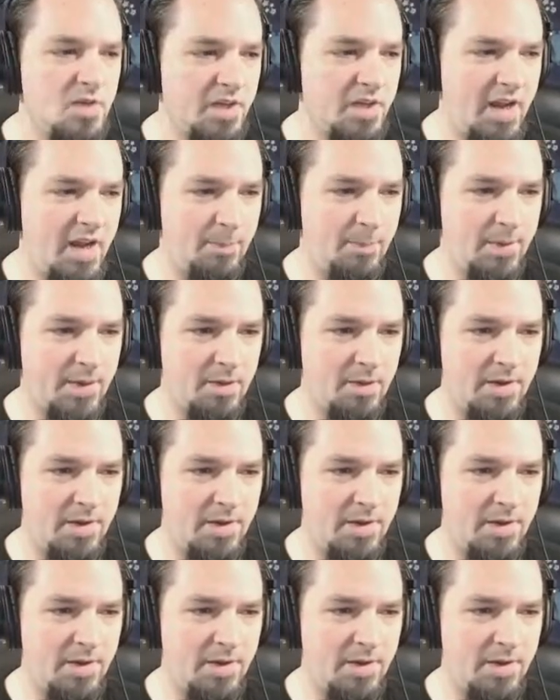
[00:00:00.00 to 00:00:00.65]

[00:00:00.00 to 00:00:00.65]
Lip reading: Can't pick up